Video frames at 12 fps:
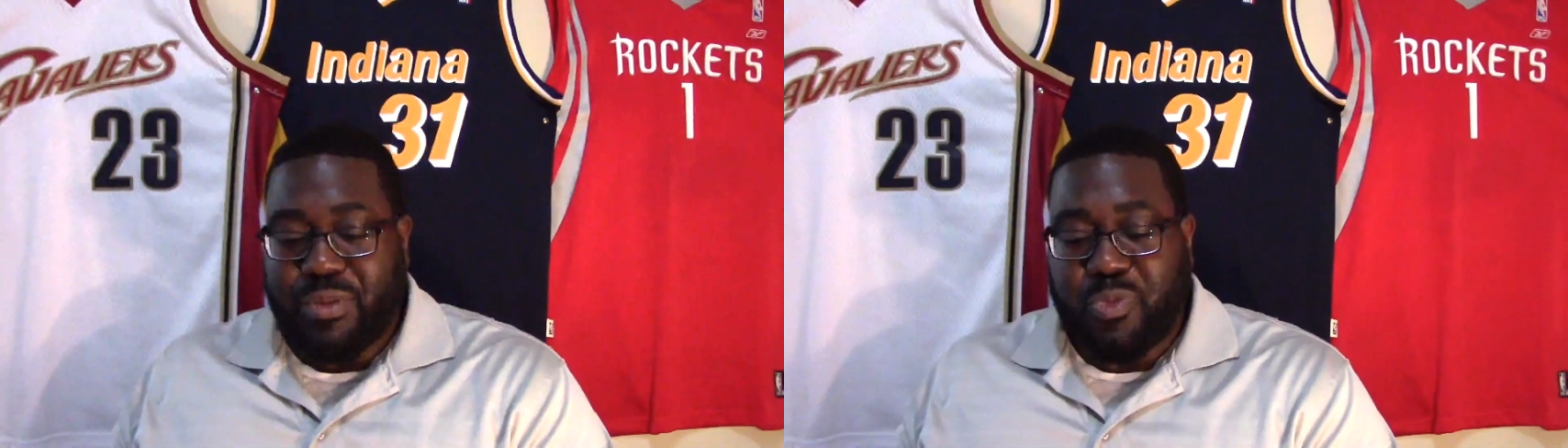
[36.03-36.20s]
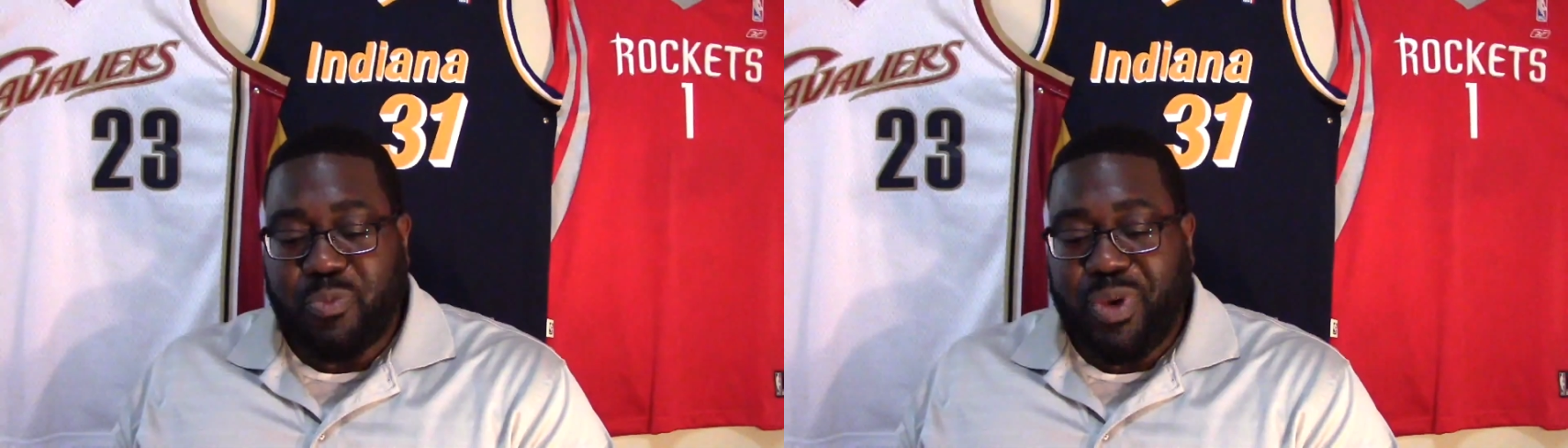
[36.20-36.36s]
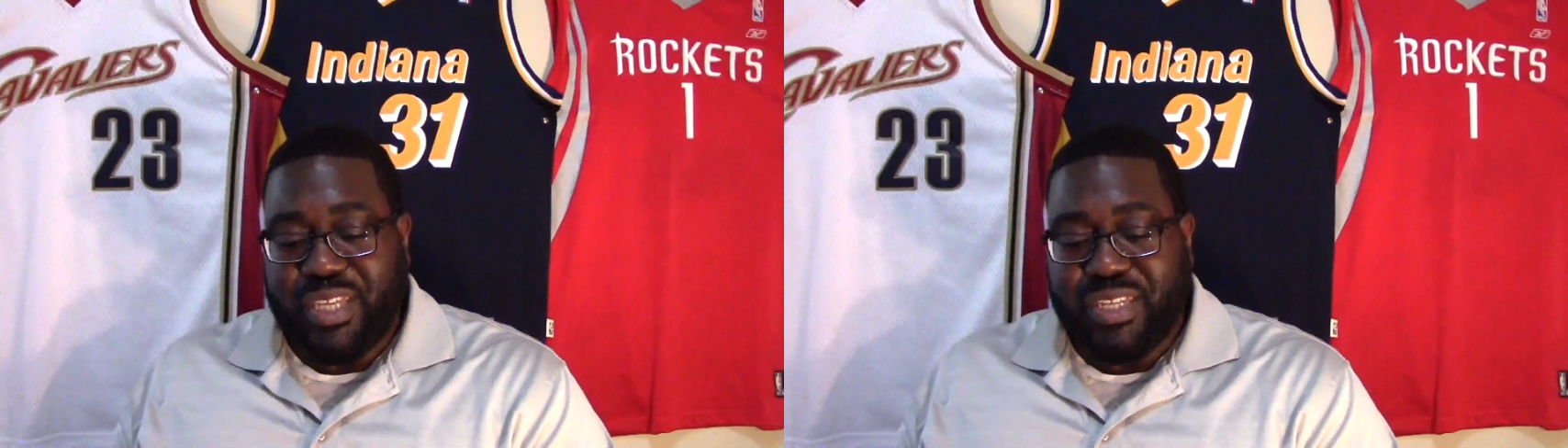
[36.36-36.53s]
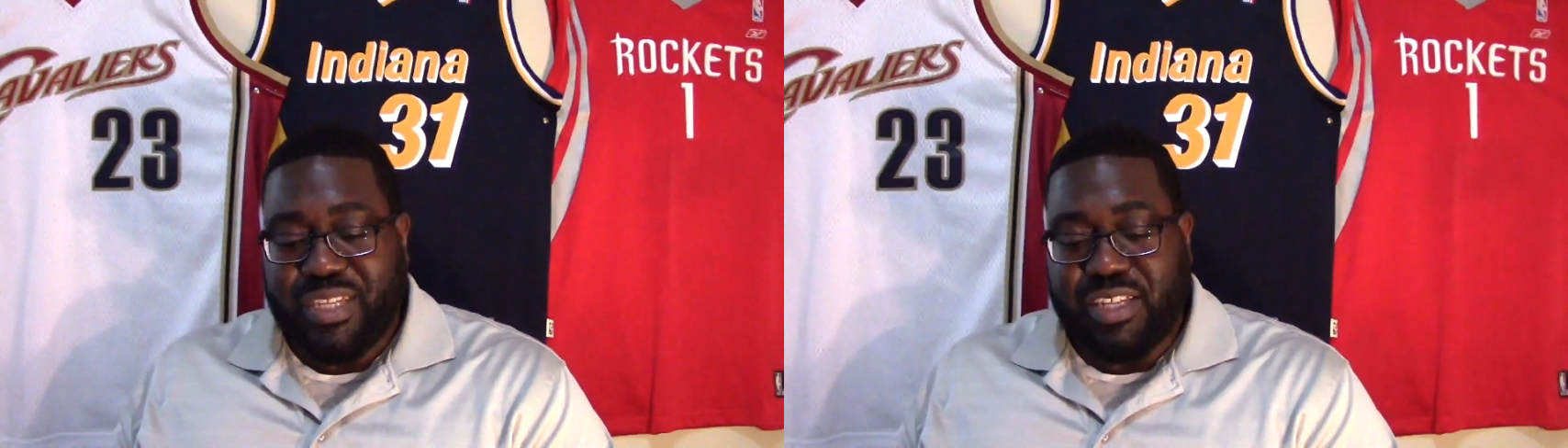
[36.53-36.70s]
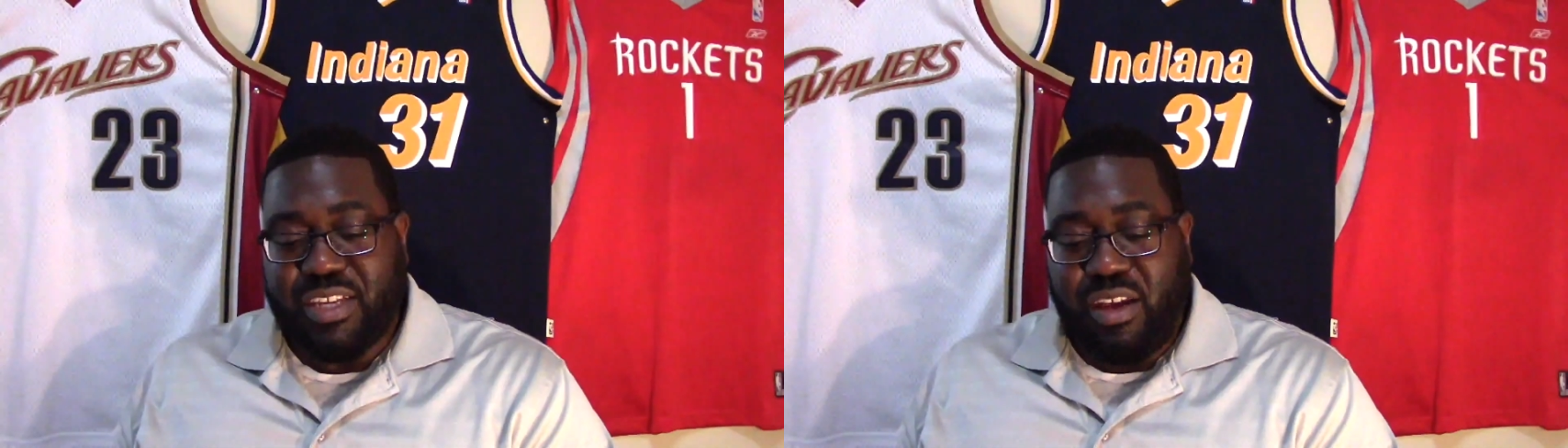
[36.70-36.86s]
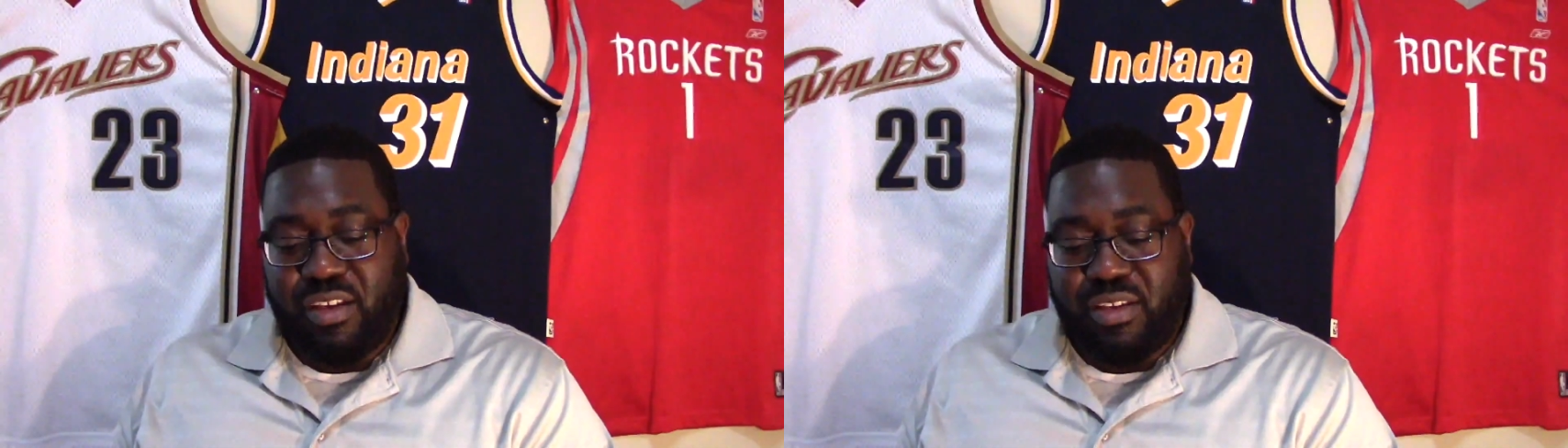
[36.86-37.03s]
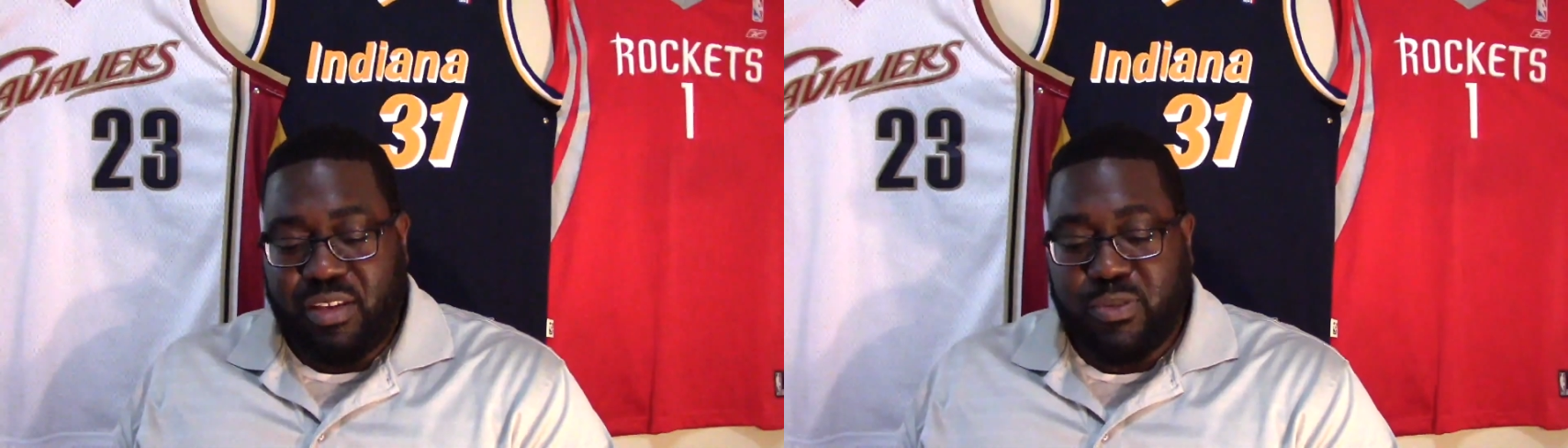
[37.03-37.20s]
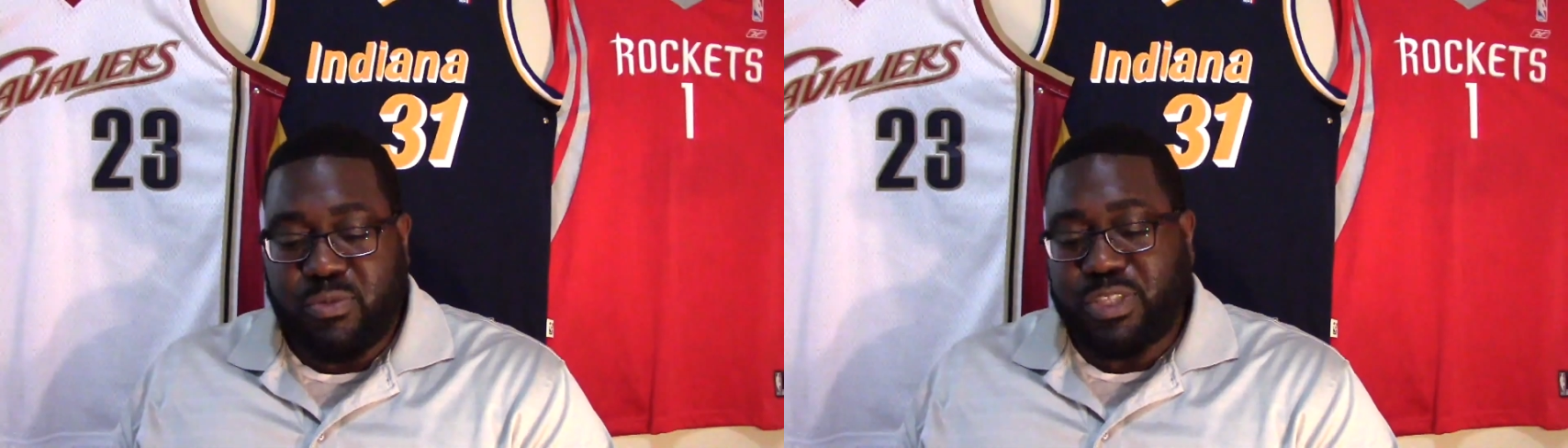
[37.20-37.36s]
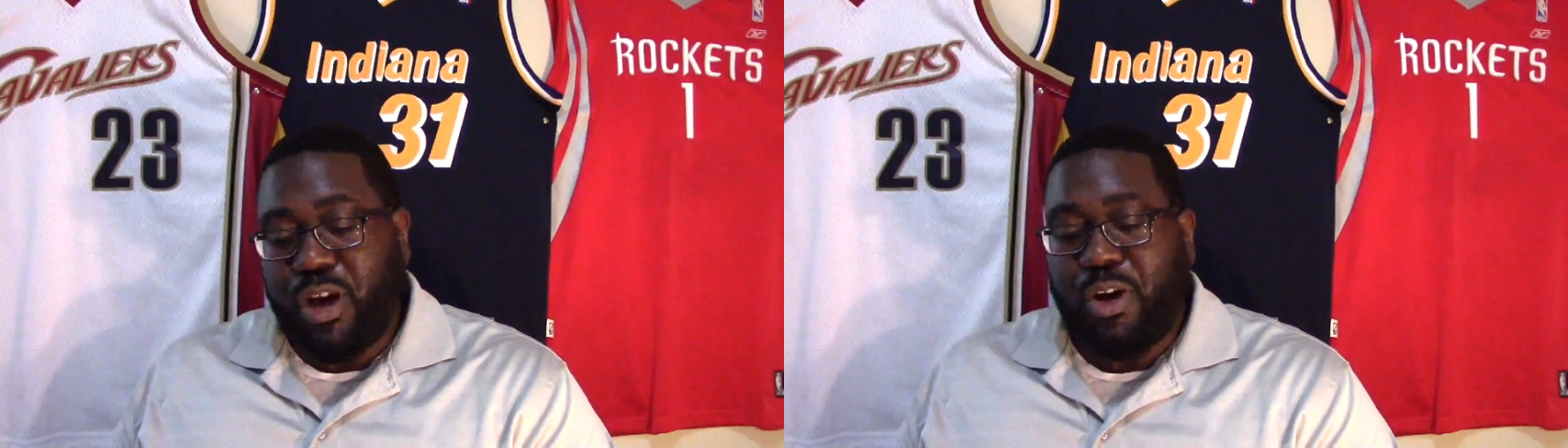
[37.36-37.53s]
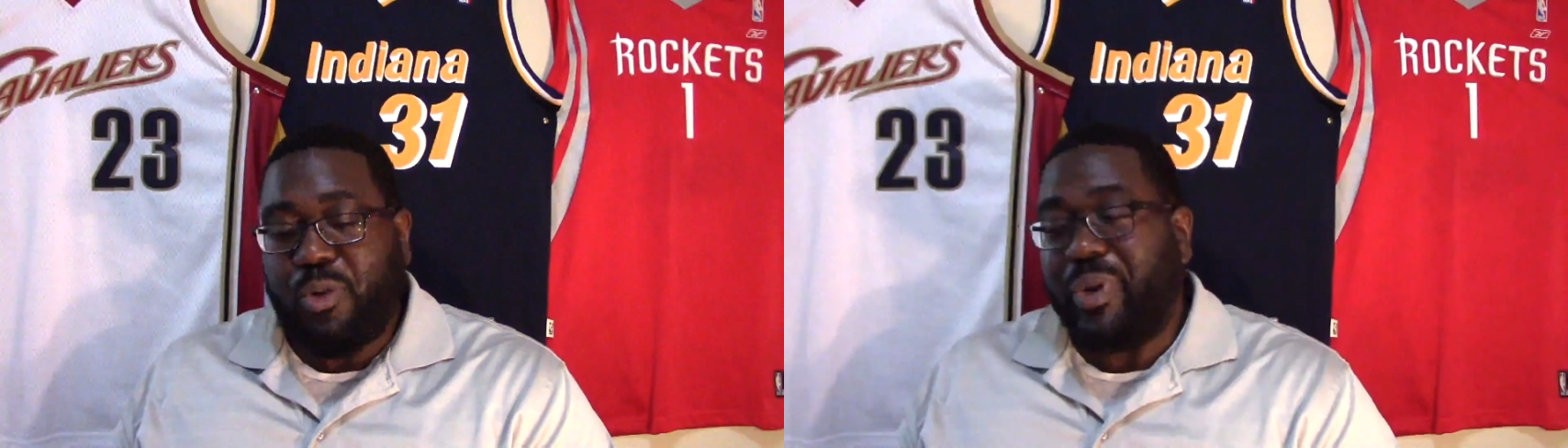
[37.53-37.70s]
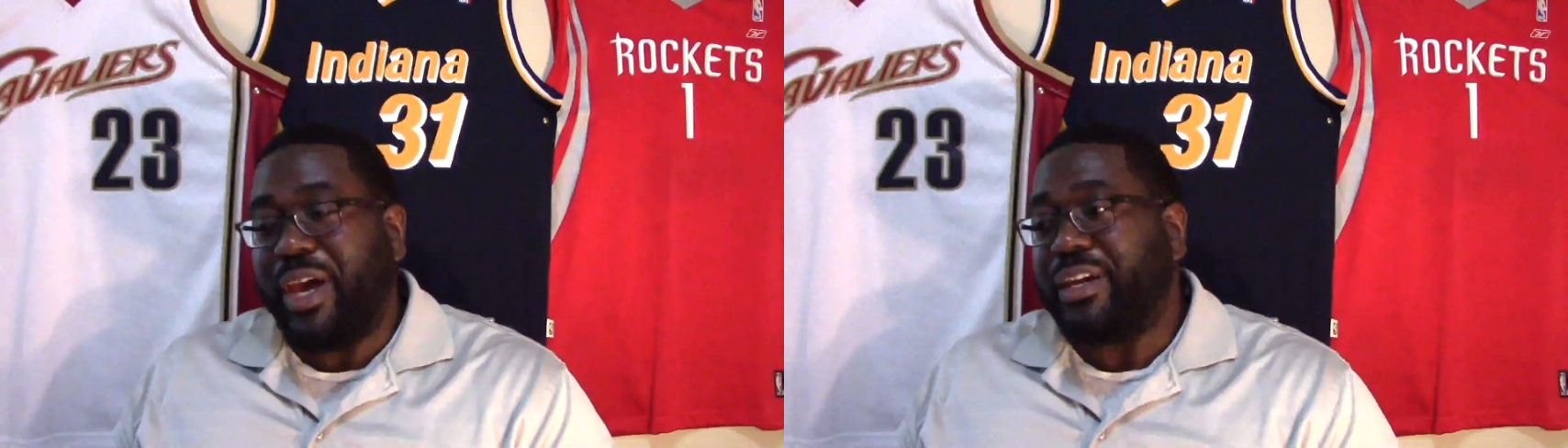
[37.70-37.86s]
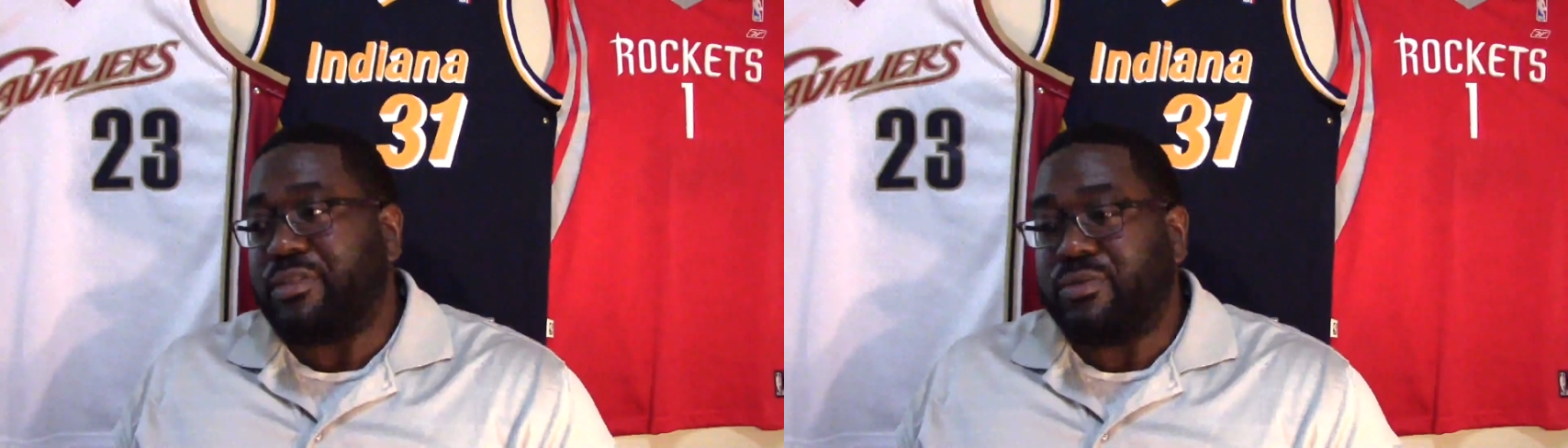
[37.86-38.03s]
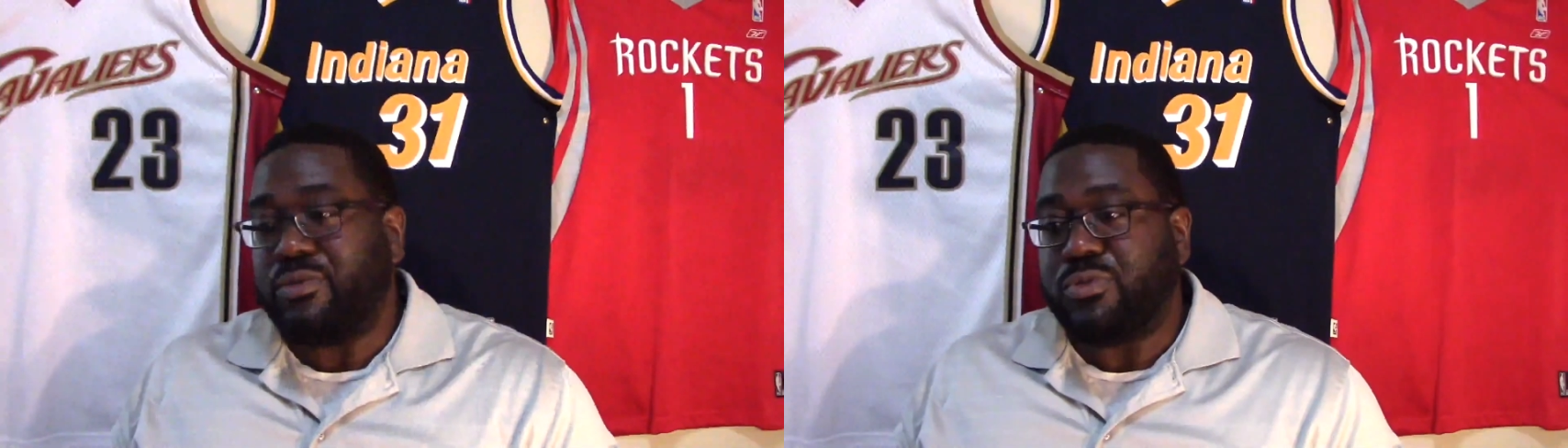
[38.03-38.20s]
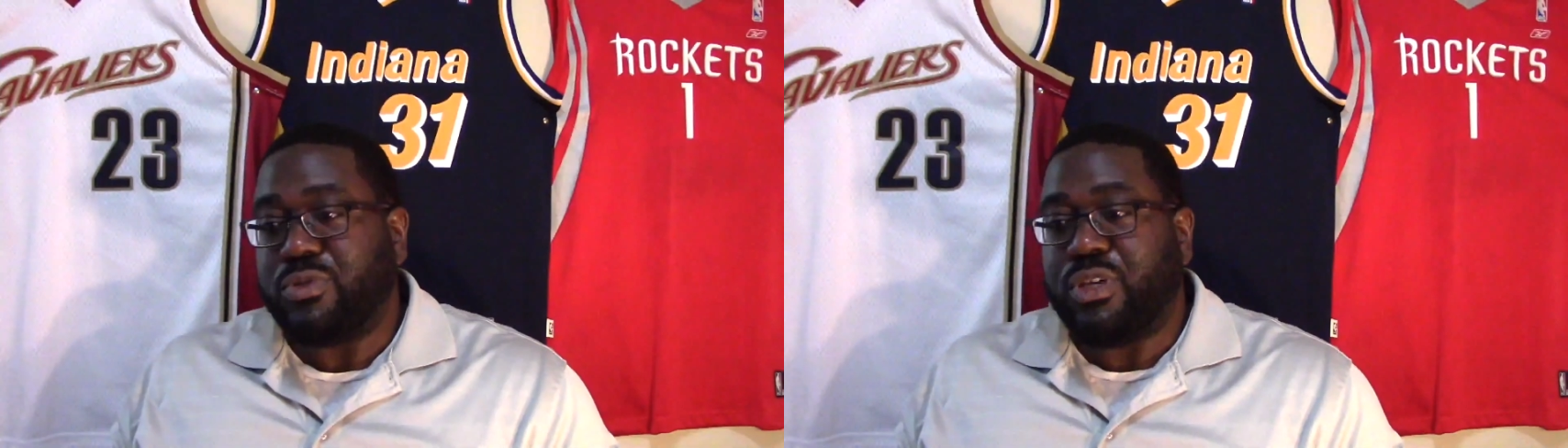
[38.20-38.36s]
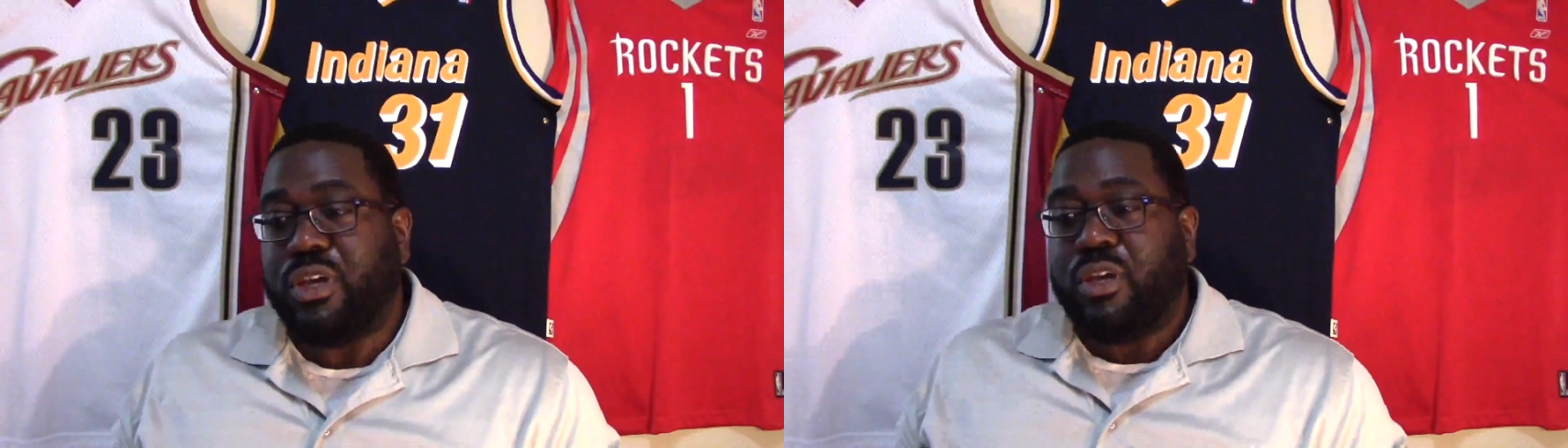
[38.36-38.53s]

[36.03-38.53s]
But basically, it was all bad news.